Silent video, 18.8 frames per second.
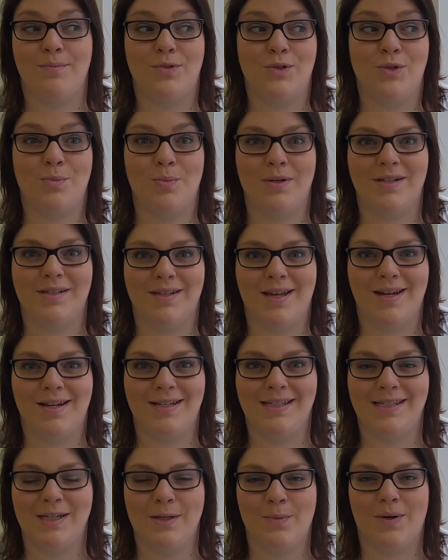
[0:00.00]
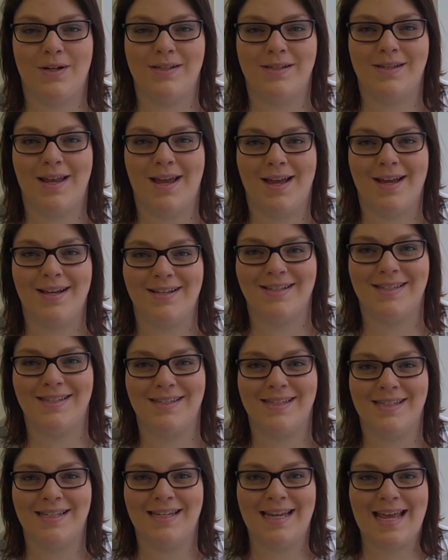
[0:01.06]
Super excited to see what's
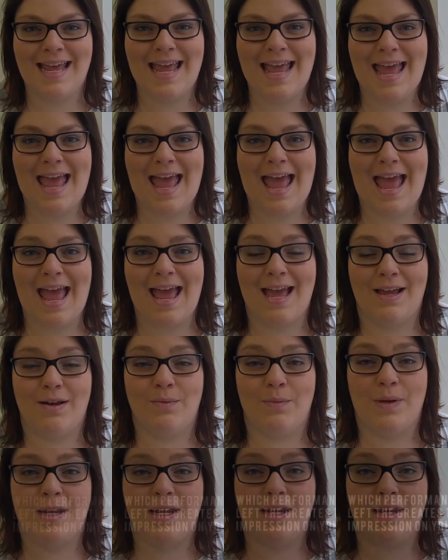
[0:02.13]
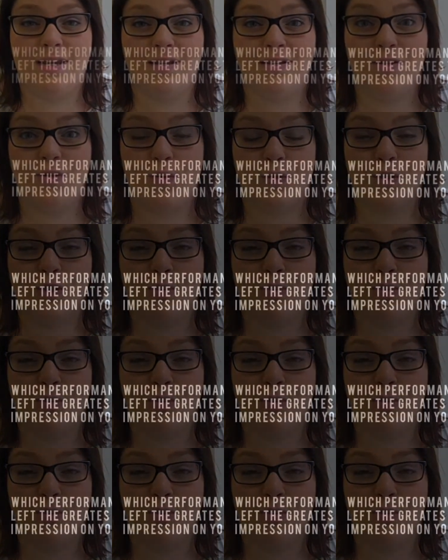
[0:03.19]
next. And we need your